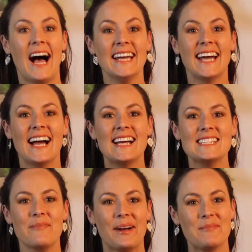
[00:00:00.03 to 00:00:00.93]
Hi guys,
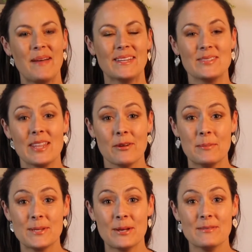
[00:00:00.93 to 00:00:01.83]
welcome back to another
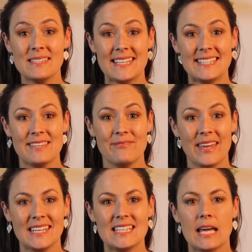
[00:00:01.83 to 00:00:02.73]
episode of Sez the
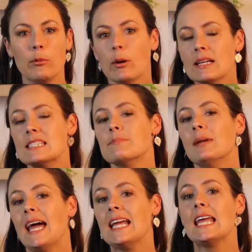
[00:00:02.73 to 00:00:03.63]
Vet. Today we're
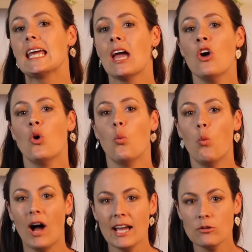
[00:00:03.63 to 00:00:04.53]
explaining
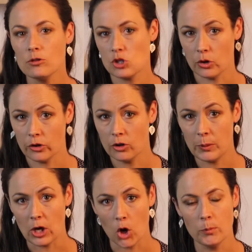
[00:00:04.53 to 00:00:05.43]
why your chook could
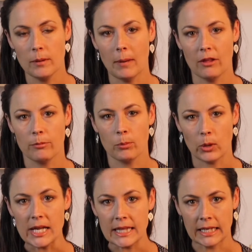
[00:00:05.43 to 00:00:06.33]
be open mouth
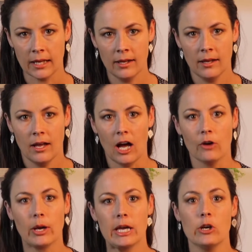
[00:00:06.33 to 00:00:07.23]
breathing. I'll
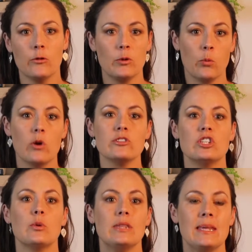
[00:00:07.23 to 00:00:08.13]
kick it off with what to
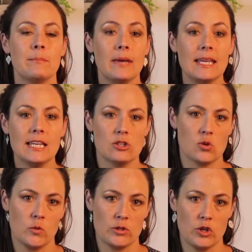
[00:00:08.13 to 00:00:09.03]
do in the immediate
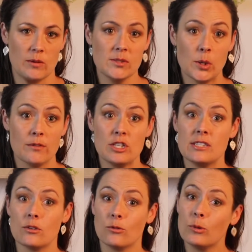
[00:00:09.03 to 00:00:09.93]
short term, so if
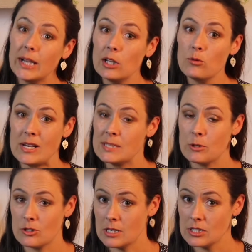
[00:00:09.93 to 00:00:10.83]
she's in real
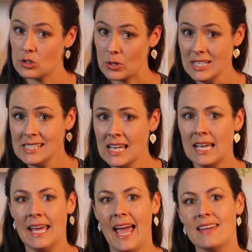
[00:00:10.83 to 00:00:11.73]
respiratory distress,
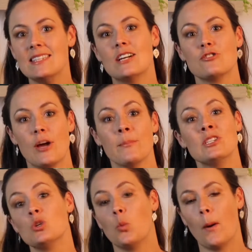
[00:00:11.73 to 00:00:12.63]
and then I'll jump
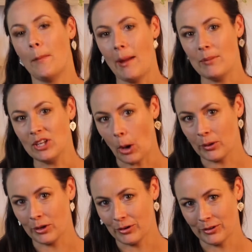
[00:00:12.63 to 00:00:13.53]
into what might be
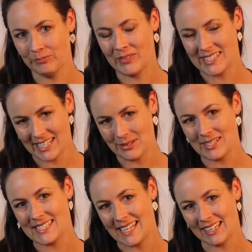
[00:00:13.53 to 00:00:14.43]
going on. See you in
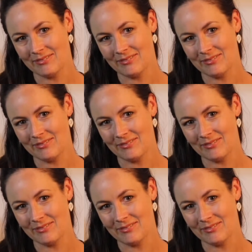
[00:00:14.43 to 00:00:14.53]
a sec.